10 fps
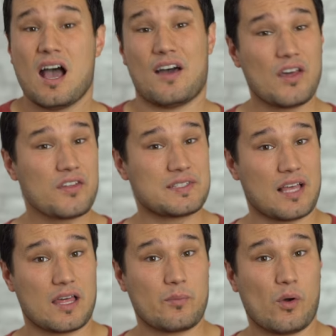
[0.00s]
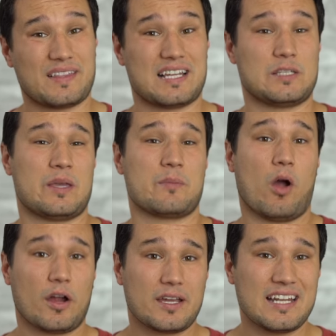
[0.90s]
Another selling point that is being
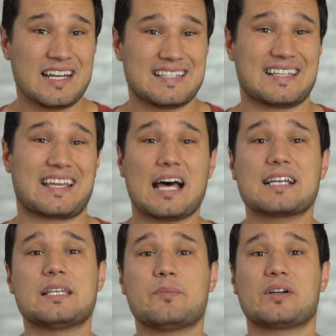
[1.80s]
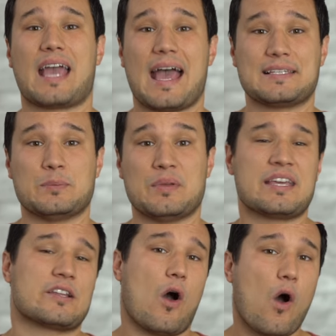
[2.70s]
marketed is the Galaxy Book S
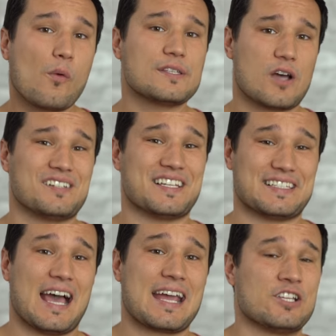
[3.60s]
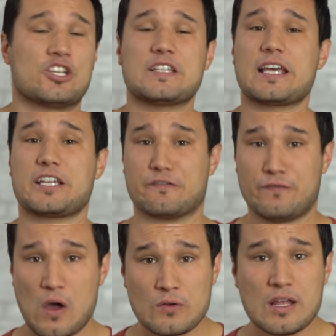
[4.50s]
being an always-on design just like your
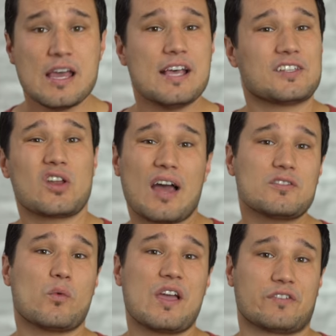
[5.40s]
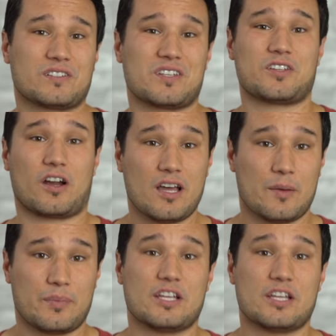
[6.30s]
phone phone, so you don't have to wait for it to start up.